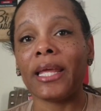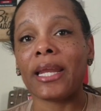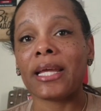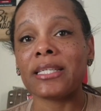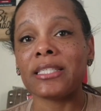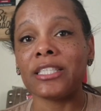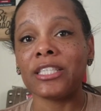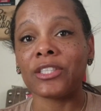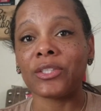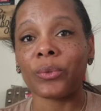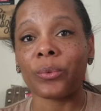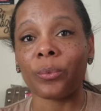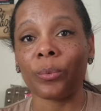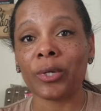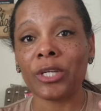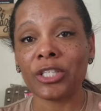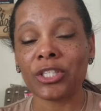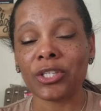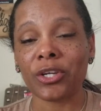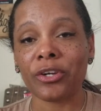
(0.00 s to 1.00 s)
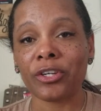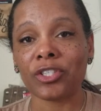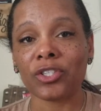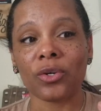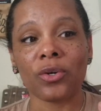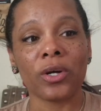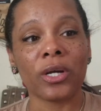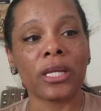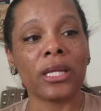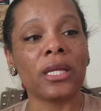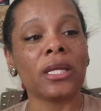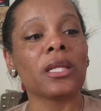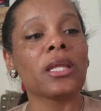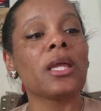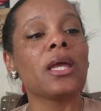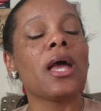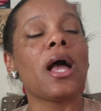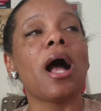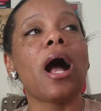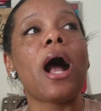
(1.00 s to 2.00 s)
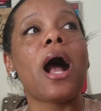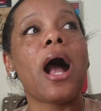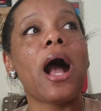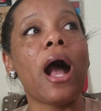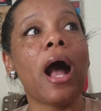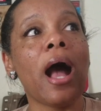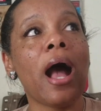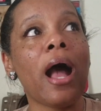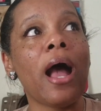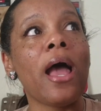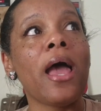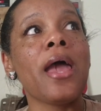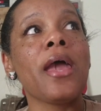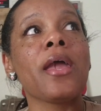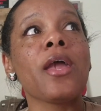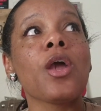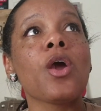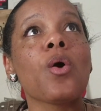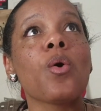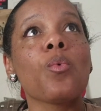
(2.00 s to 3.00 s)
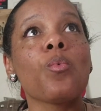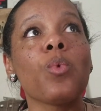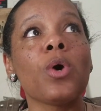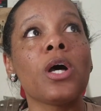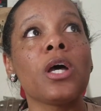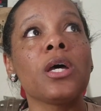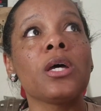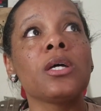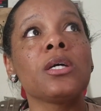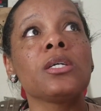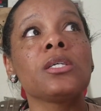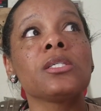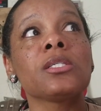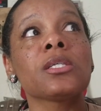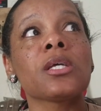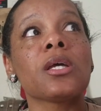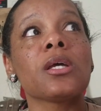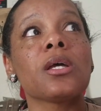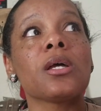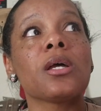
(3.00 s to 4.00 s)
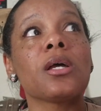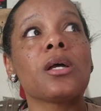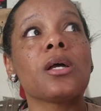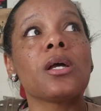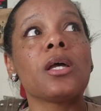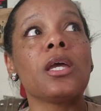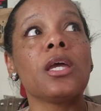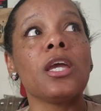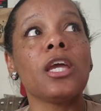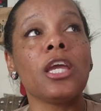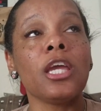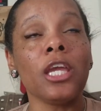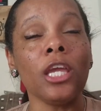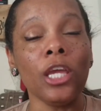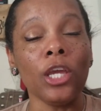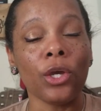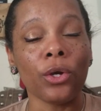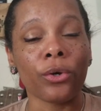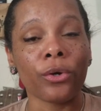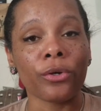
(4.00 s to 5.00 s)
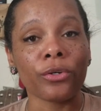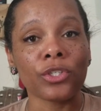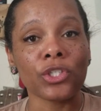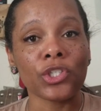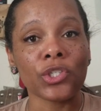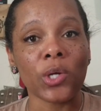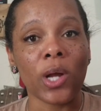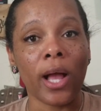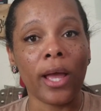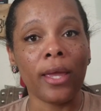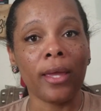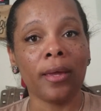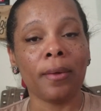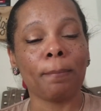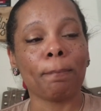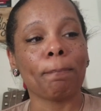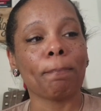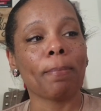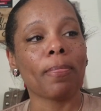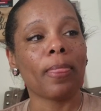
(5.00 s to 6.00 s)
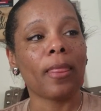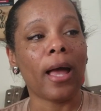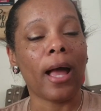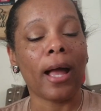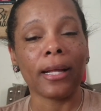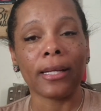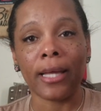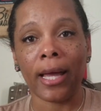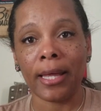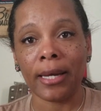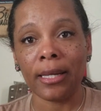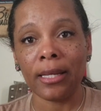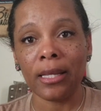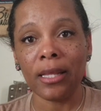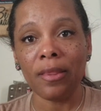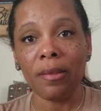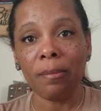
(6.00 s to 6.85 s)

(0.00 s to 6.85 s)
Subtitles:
I did the research on it, I was eager to try it. I got it in the